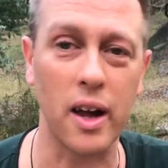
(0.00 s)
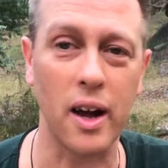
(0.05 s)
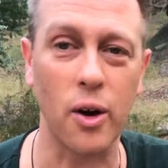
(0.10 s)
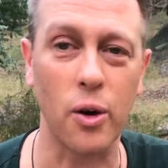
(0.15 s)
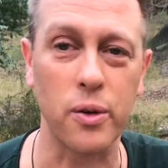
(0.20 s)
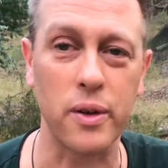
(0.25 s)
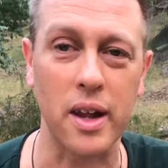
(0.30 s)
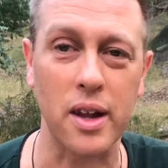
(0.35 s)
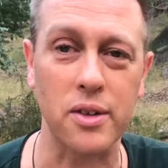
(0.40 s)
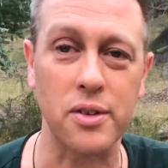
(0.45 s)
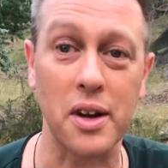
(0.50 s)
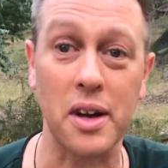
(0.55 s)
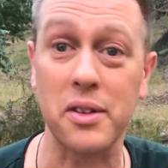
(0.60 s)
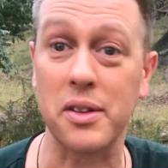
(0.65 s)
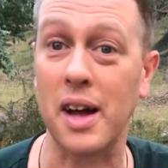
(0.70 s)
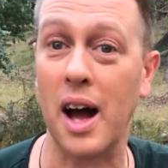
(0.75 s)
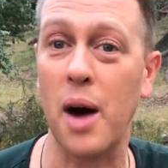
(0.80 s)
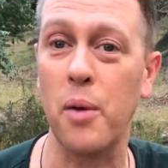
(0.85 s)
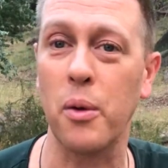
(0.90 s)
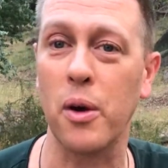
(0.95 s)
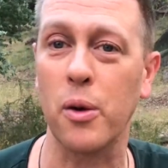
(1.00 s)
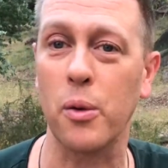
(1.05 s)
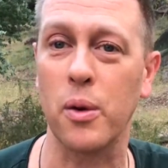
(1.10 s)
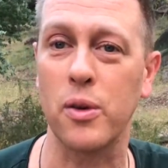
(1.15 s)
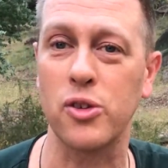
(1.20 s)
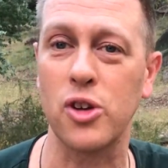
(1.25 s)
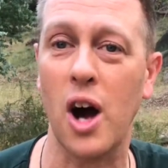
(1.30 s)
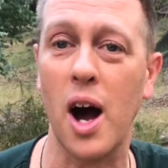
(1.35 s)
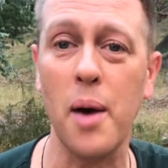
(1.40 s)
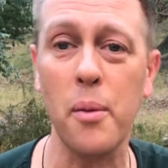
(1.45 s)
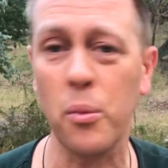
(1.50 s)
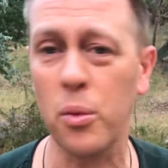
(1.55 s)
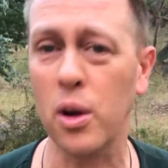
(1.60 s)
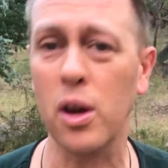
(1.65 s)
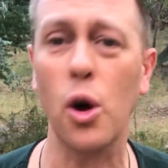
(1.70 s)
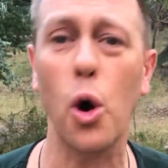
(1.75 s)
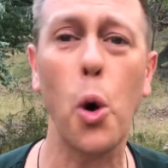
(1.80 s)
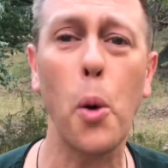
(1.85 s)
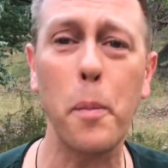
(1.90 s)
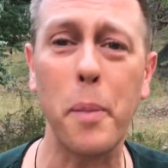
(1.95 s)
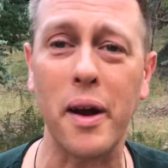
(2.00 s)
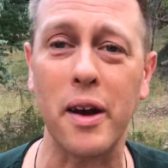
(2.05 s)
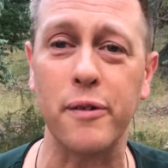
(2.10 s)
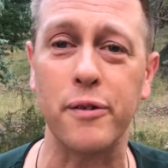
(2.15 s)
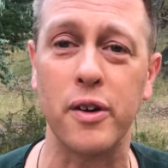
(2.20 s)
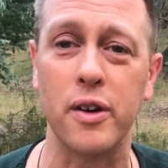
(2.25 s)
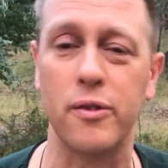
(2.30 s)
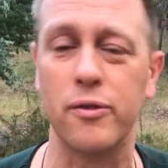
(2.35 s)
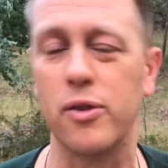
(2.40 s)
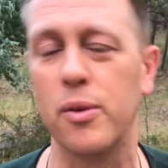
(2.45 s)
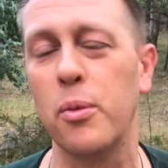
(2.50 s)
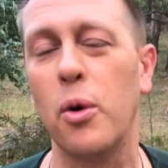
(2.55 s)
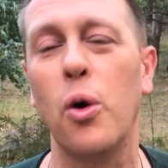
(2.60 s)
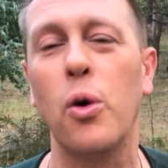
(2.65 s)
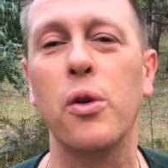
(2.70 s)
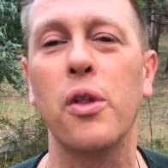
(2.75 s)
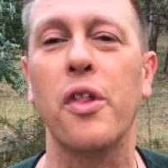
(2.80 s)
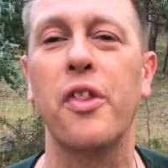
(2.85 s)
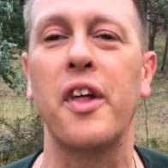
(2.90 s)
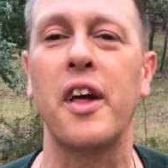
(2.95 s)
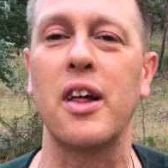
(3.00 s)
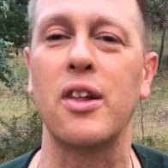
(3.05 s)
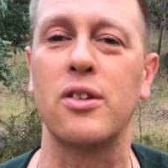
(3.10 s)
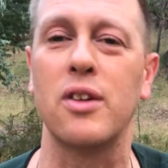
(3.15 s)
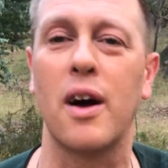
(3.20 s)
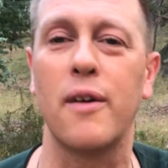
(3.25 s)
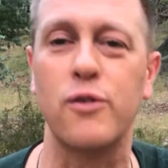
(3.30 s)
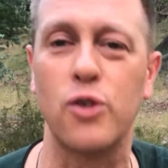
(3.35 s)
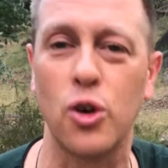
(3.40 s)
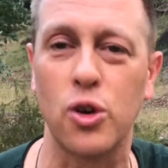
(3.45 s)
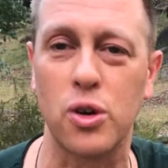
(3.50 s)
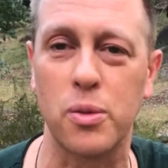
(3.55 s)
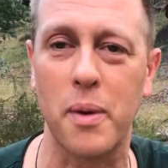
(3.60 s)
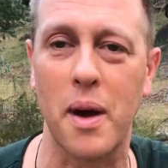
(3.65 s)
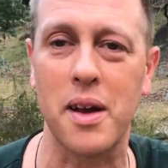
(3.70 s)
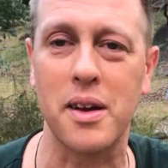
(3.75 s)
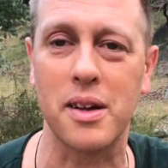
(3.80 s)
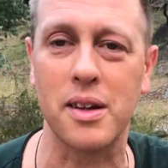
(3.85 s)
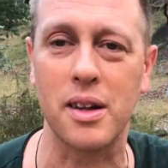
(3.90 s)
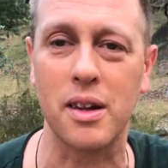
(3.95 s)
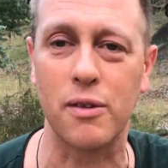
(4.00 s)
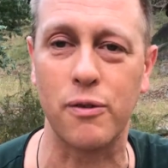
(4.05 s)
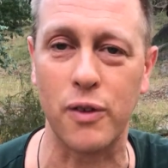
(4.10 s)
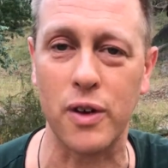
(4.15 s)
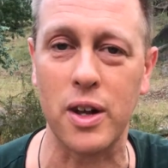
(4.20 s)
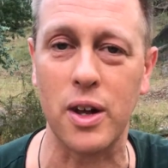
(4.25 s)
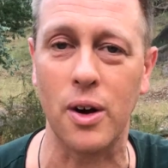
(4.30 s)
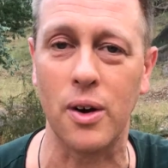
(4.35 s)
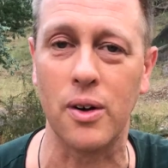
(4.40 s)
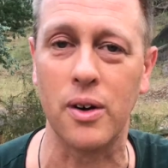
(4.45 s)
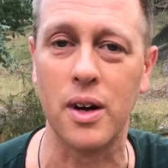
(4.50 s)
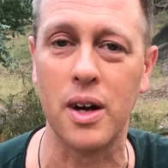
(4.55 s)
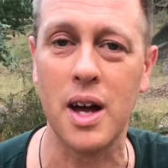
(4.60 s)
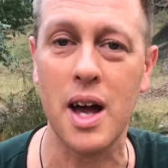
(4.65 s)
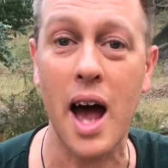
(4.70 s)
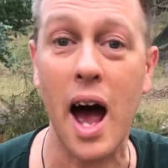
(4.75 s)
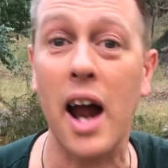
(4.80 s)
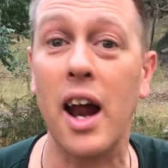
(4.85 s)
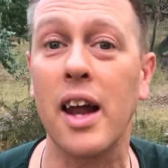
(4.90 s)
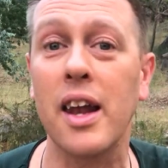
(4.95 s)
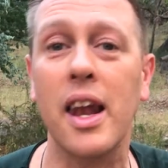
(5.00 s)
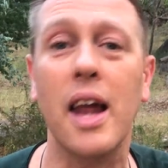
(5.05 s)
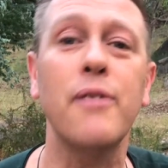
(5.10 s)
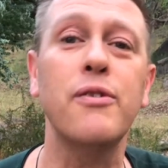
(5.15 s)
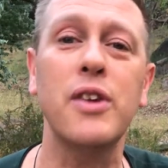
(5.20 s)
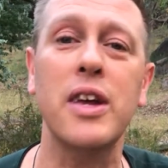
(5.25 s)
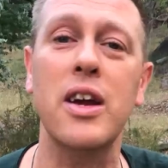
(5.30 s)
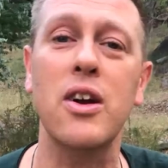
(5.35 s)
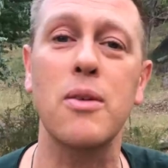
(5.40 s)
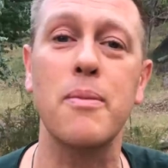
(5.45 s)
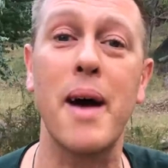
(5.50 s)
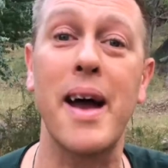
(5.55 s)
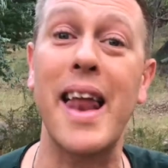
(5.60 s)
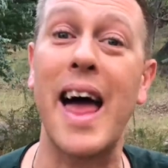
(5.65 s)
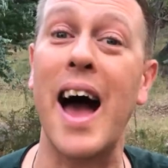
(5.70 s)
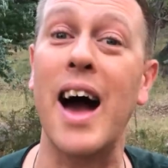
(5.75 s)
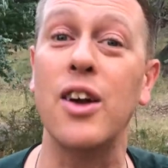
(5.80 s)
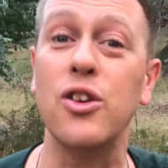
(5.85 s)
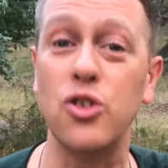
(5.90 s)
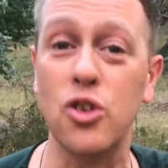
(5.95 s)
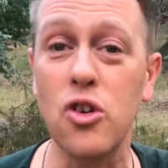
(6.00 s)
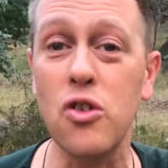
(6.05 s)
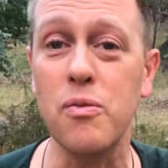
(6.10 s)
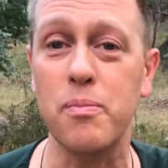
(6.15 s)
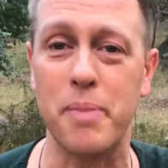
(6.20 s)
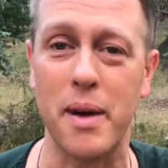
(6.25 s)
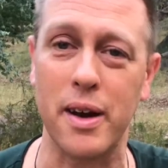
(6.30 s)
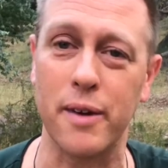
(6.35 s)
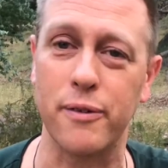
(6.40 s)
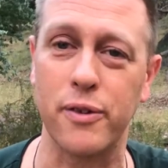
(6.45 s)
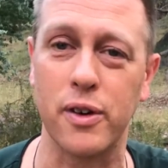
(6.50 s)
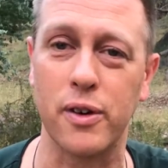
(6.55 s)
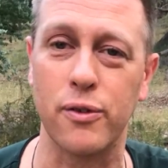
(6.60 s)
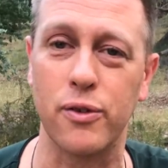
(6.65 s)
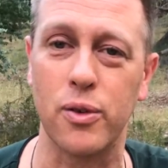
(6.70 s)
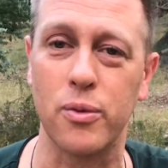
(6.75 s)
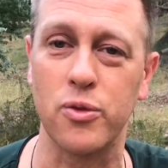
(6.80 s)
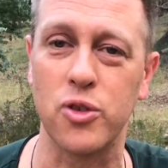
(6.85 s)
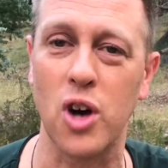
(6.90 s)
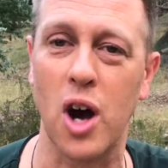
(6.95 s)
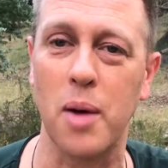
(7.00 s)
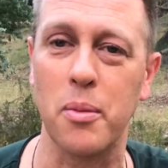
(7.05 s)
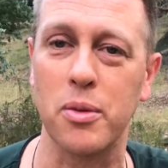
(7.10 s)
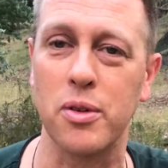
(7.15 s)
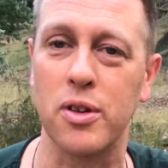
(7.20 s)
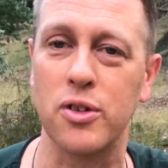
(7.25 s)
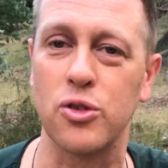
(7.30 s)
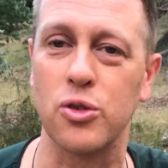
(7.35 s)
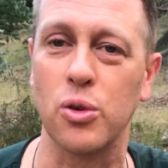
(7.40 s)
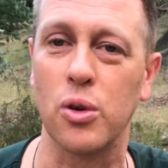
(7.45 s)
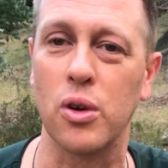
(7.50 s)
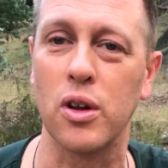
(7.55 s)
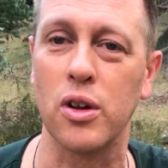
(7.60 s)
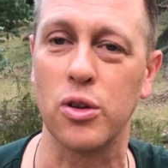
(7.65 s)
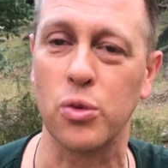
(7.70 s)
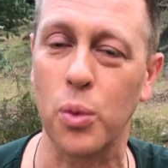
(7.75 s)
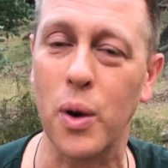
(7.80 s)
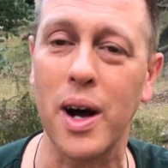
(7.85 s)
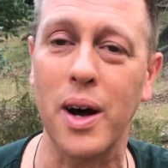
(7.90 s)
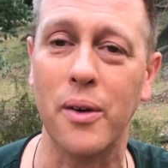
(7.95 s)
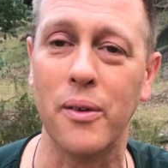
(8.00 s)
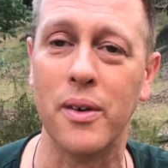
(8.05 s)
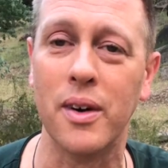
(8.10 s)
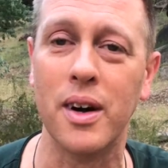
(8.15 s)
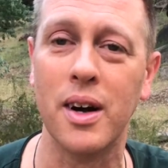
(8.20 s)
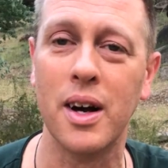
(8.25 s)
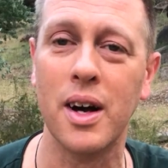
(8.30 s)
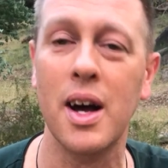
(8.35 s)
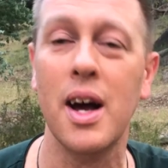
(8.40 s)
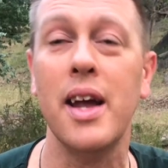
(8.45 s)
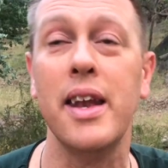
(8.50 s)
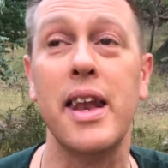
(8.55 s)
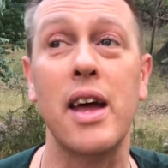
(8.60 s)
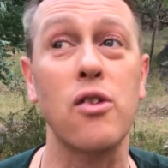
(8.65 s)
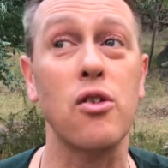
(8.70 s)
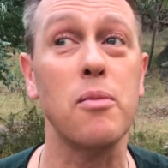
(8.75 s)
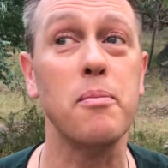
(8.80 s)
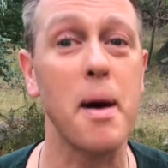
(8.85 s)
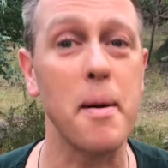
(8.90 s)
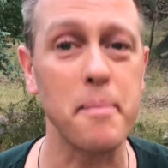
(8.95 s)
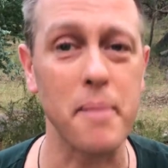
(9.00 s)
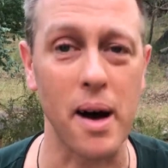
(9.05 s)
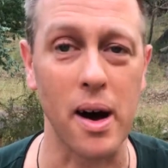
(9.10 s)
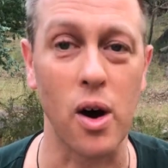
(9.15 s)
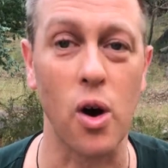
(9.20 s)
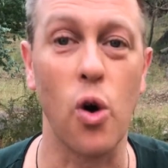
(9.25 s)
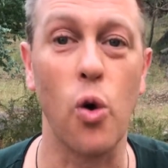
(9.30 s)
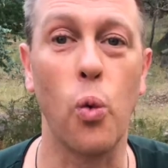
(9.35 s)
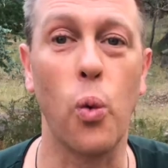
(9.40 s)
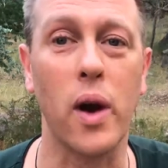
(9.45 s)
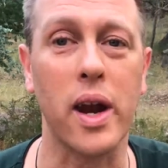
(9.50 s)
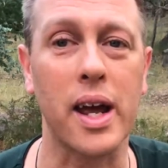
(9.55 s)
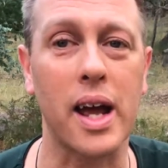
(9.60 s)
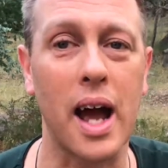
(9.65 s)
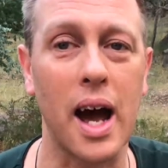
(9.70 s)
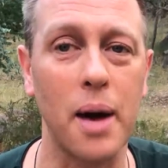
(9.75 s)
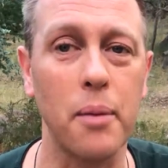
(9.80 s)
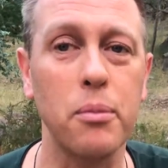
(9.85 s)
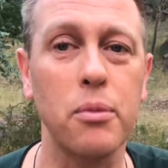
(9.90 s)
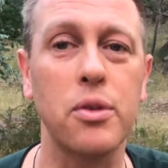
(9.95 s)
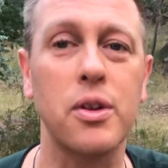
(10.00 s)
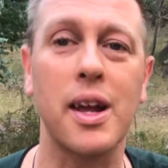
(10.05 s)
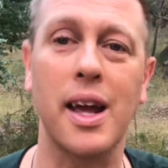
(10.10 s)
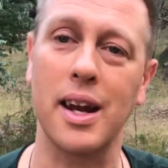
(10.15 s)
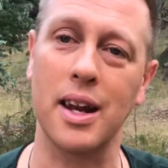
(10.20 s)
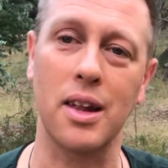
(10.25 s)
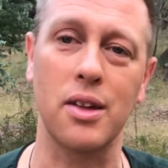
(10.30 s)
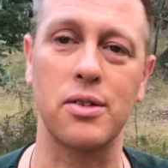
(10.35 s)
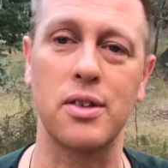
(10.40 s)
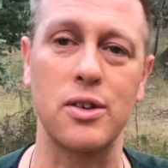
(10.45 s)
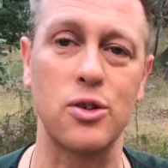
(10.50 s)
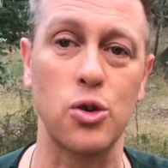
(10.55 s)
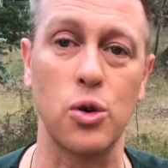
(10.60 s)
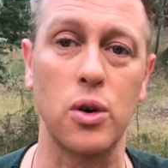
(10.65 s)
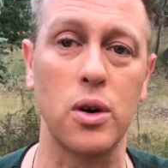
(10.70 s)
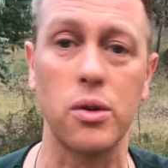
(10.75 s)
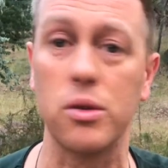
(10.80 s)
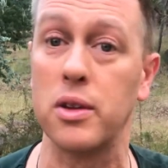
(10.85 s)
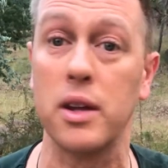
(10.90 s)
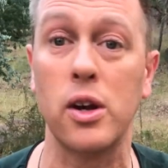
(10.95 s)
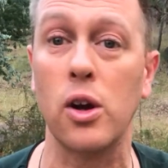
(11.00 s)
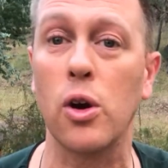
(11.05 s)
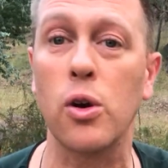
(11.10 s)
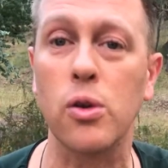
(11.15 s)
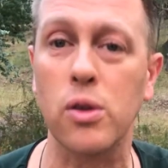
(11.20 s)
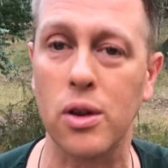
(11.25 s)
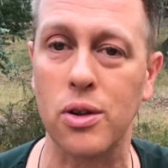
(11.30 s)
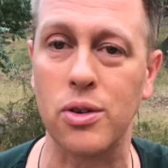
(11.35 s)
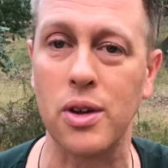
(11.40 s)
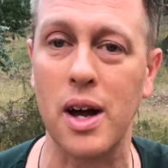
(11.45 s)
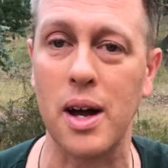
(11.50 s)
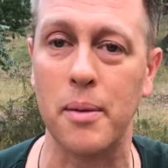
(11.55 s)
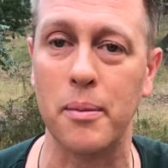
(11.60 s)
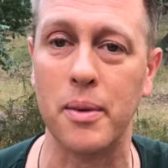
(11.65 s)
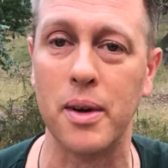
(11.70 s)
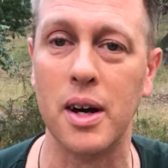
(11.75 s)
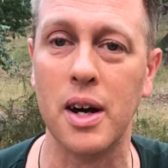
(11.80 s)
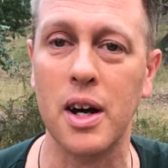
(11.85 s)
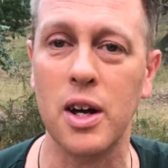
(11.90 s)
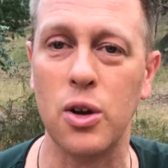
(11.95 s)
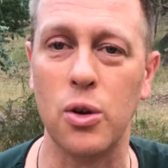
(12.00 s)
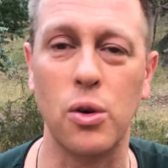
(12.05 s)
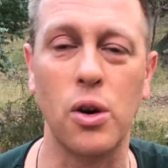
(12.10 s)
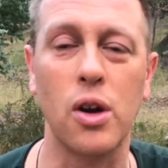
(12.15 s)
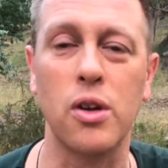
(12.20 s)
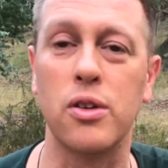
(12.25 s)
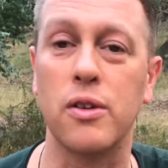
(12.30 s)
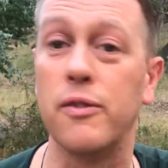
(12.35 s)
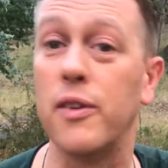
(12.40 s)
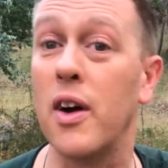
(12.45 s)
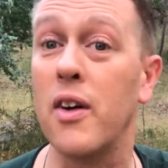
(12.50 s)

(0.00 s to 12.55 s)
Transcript: all the other signs can't work with thyme, we'll all benefit from all the things I've talked about in this video. And I'd love to hear about how you've benefited from thyme essential oil as well. Now remember, when it comes to getting essential oils, they're not all the same. You'll notice a